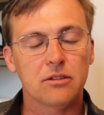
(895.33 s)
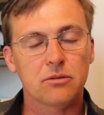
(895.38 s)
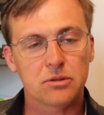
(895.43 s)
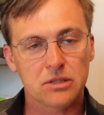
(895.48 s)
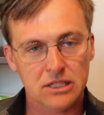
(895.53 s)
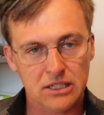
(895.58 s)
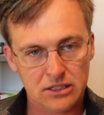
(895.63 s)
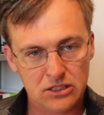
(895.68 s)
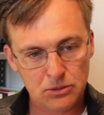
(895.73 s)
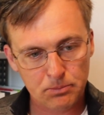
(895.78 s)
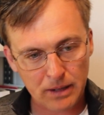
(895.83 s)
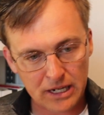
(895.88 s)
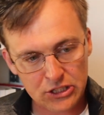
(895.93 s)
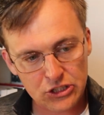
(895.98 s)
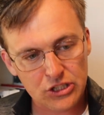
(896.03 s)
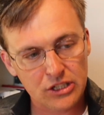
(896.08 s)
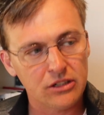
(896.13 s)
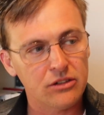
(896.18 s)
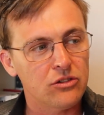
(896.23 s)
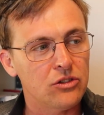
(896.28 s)
There was the
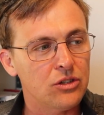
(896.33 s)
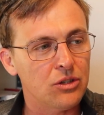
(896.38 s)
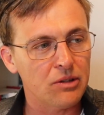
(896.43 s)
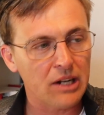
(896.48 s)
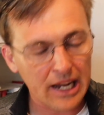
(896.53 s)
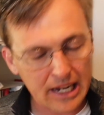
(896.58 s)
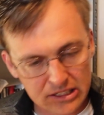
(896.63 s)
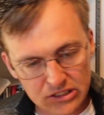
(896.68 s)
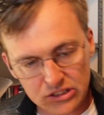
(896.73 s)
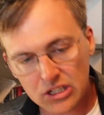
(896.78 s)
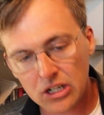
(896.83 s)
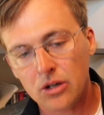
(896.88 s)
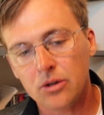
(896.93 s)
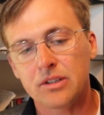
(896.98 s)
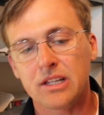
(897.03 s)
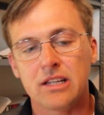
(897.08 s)
inspection 2 days ago,